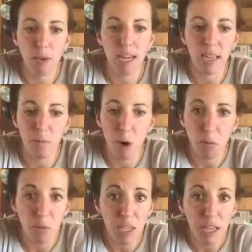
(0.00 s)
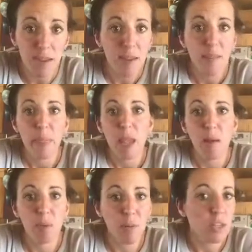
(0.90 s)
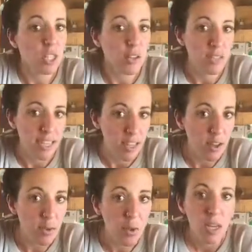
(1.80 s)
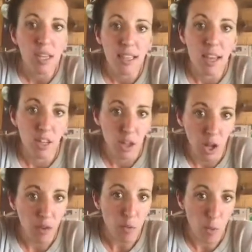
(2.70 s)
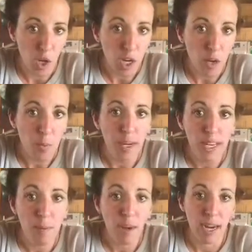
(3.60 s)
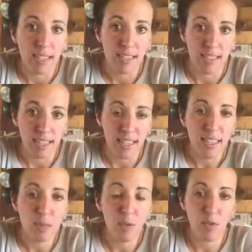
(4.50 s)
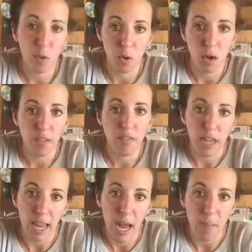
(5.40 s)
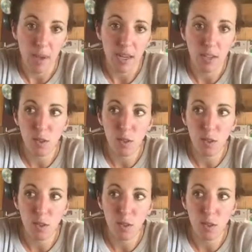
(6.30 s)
But I can pretty much guarantee you that a lot of work went in behind the scenes before all of that happened.